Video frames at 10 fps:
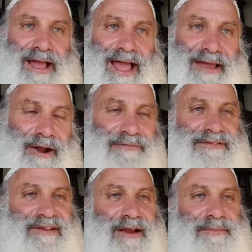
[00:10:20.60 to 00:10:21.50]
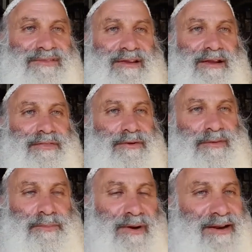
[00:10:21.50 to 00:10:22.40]
And oftentimes there's
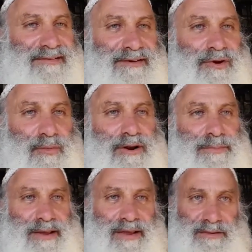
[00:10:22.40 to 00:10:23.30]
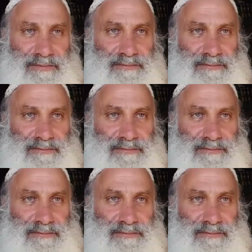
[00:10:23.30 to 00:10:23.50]
a price I don't want to pay.